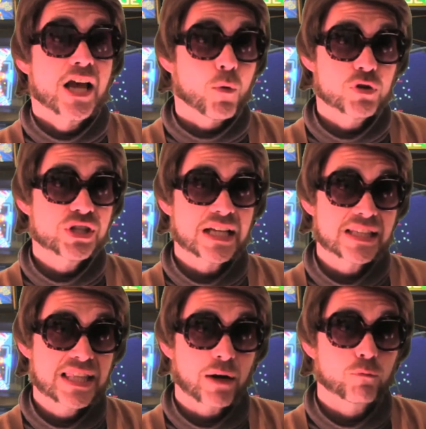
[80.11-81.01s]
And once you get
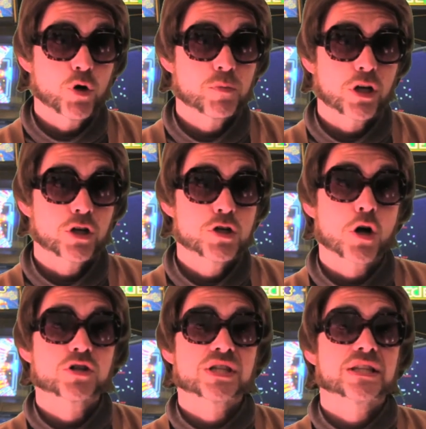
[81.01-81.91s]
to that room, you're going to
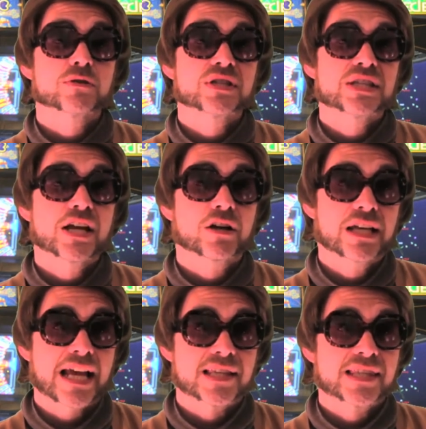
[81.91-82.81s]
notice that there's a
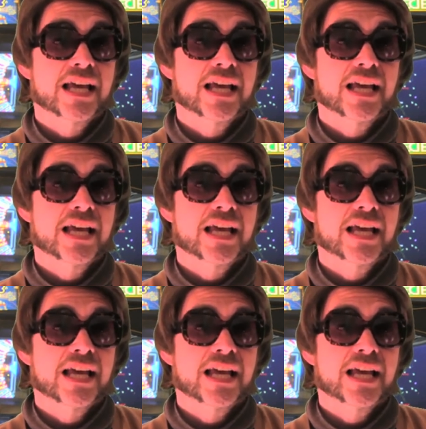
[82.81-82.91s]
staircase.